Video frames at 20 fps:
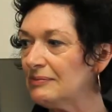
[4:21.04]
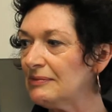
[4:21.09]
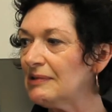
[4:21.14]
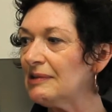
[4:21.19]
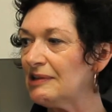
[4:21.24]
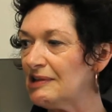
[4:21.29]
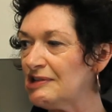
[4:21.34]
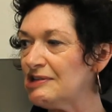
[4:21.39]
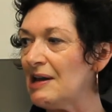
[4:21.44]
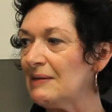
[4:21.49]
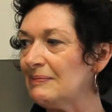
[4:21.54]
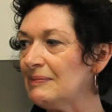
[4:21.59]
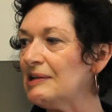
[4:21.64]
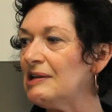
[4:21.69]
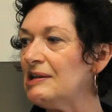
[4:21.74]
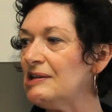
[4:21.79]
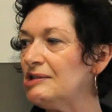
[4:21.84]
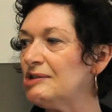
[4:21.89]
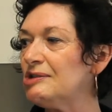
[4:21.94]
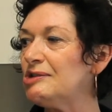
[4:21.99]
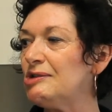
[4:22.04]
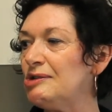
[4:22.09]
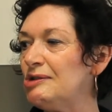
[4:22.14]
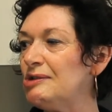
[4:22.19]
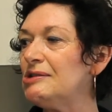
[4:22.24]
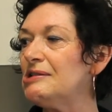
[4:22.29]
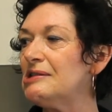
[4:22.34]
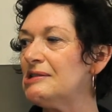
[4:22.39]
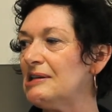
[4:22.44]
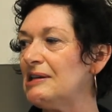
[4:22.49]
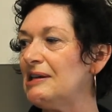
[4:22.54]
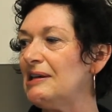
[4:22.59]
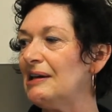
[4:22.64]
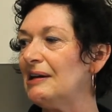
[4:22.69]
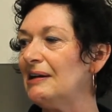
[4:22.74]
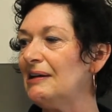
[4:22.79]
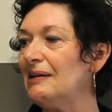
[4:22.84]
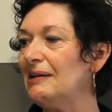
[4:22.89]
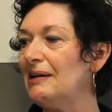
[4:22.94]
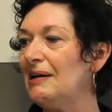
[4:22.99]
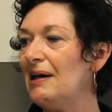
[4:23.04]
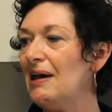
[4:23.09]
the Japanese students here,